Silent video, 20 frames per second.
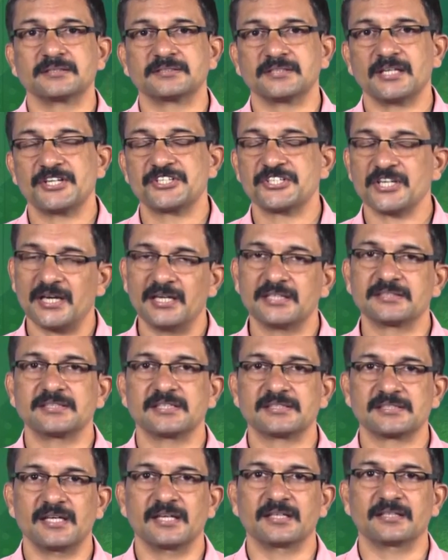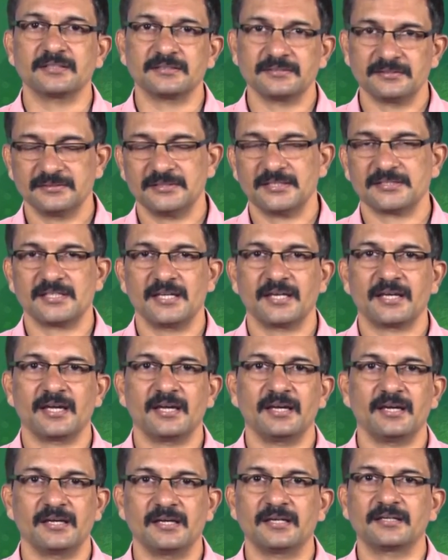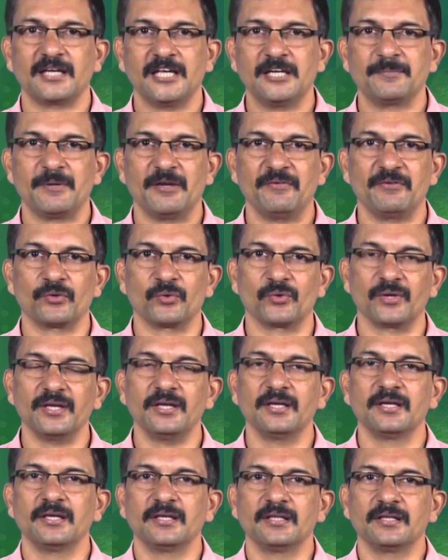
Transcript: say shells just like this, just like a tile paving only,